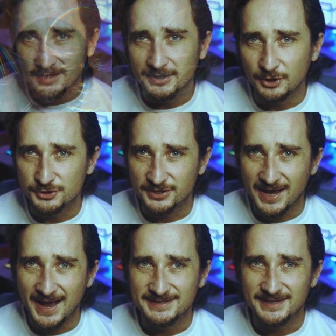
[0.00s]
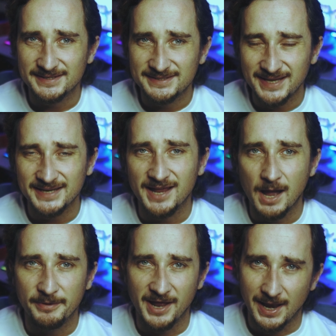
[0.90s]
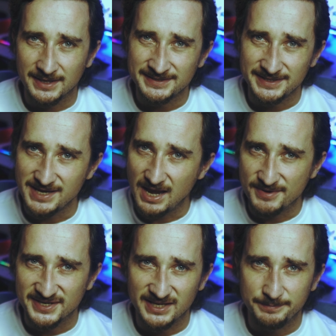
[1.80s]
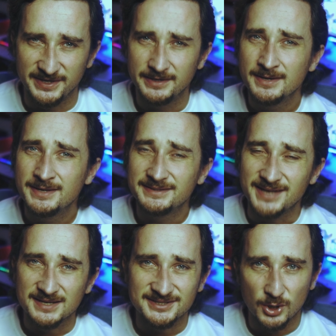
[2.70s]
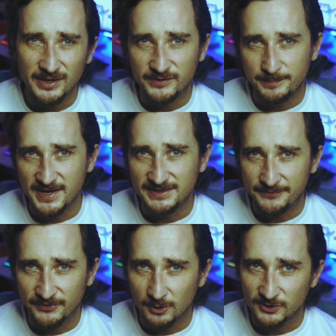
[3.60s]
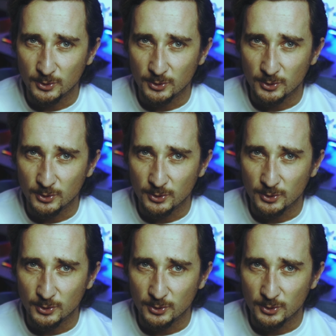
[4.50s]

conclusion, guys, setting up an LLC in Mississippi does not have to be a difficult